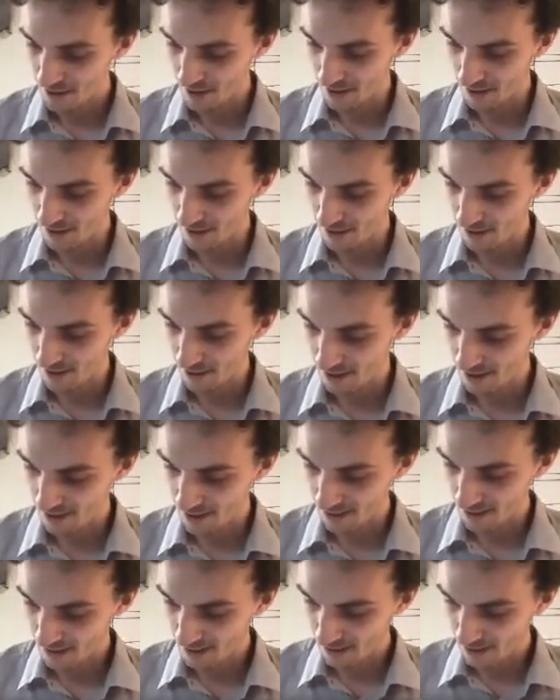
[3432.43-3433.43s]
uh,
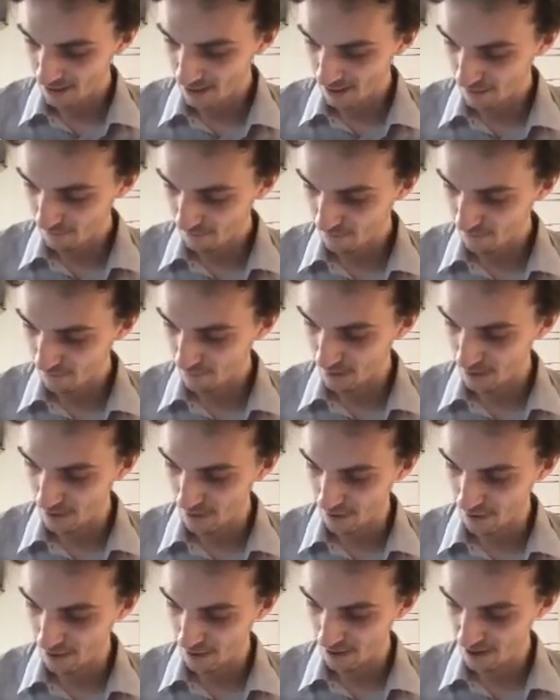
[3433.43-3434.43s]
if
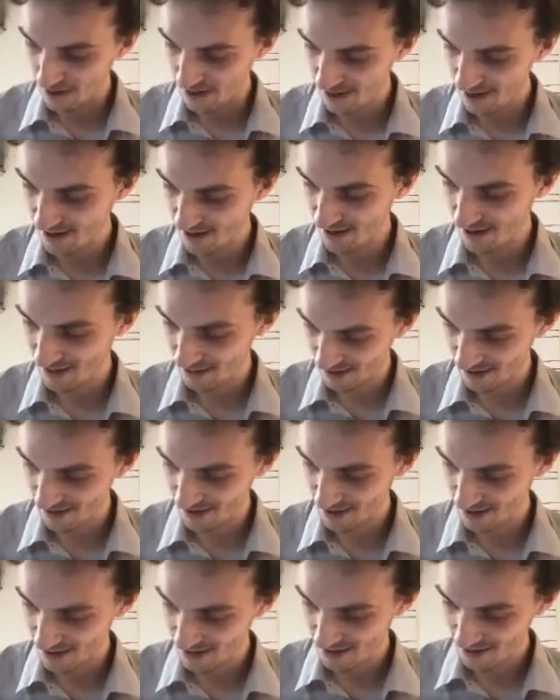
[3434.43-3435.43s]
uh,
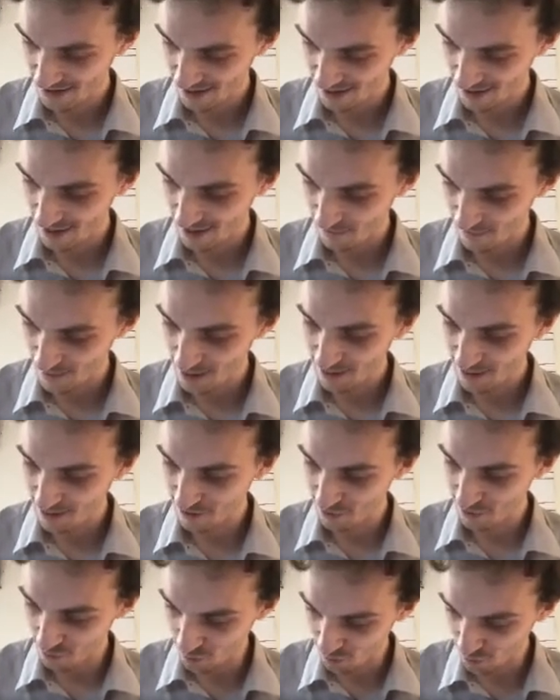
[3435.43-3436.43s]
if this
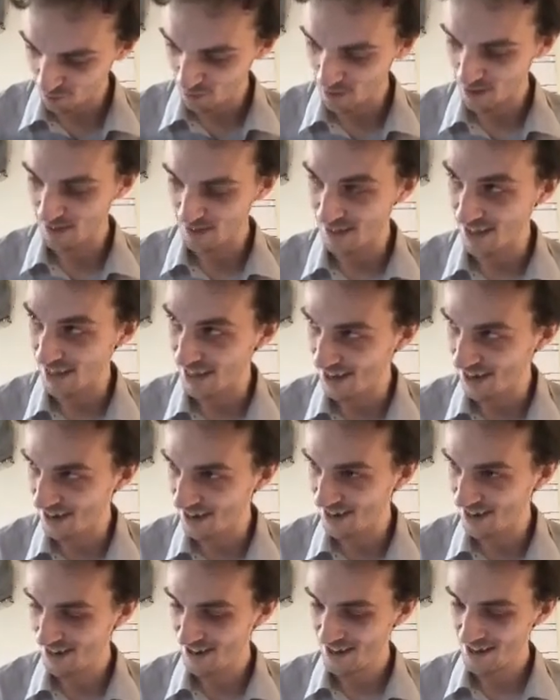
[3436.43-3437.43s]
is true,
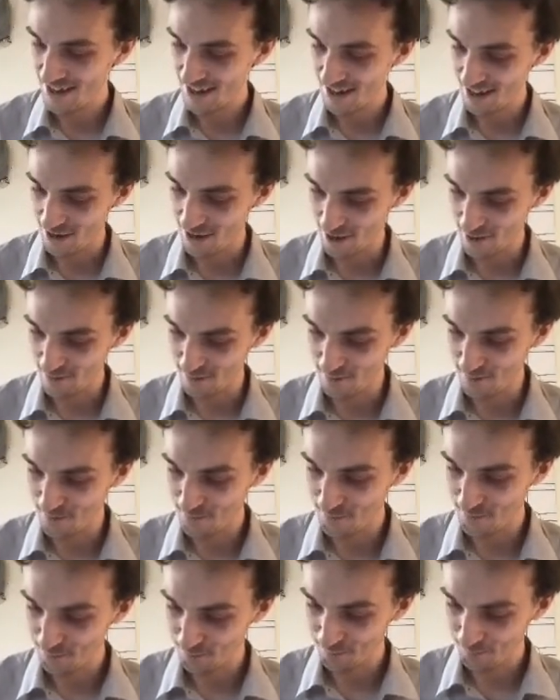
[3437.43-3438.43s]
then
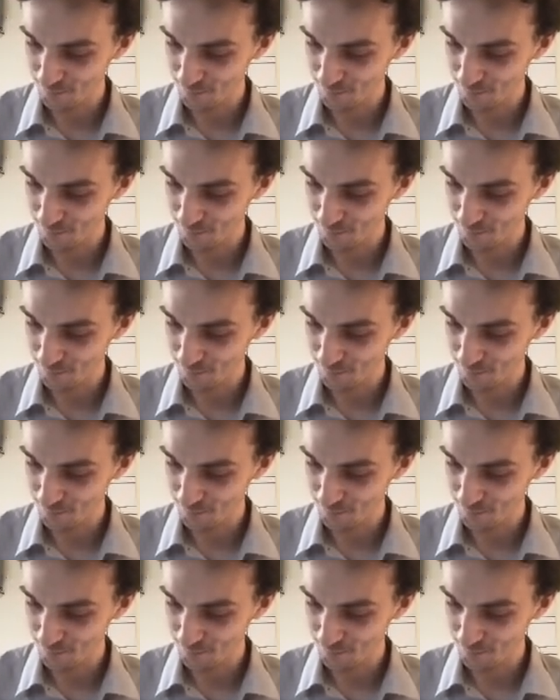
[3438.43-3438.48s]
um,